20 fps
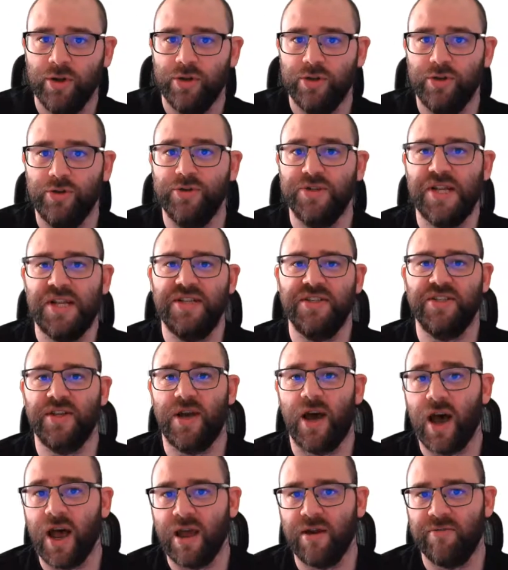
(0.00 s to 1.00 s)
use
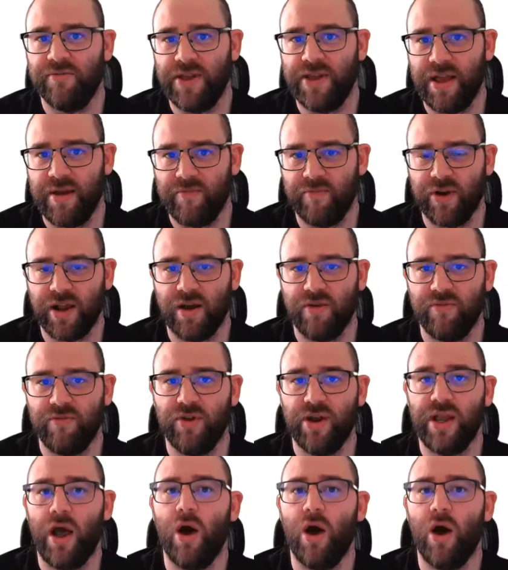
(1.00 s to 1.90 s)
entire VM recovery